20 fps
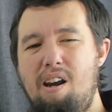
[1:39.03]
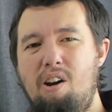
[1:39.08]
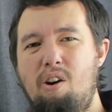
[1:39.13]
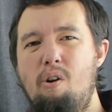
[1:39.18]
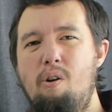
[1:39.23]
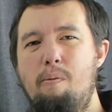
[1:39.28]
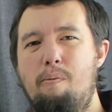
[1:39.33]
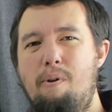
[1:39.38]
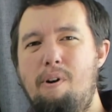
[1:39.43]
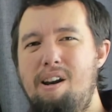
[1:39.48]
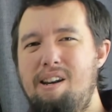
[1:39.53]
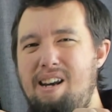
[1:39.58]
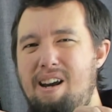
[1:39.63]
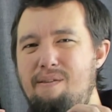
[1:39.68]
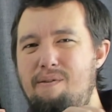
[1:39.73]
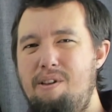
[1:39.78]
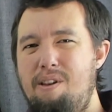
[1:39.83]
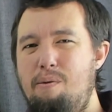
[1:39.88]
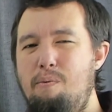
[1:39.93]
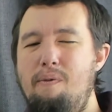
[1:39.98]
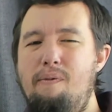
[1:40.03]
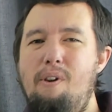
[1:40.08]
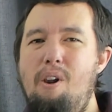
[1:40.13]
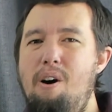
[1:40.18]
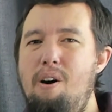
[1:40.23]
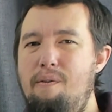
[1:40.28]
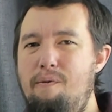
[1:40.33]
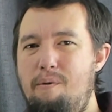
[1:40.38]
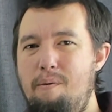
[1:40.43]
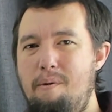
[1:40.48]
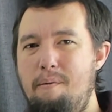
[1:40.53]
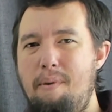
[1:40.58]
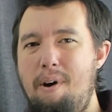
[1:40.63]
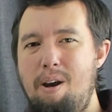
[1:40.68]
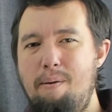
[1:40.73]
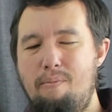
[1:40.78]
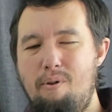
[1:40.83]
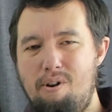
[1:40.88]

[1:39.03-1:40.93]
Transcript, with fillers: incorporating everything we've learned from the main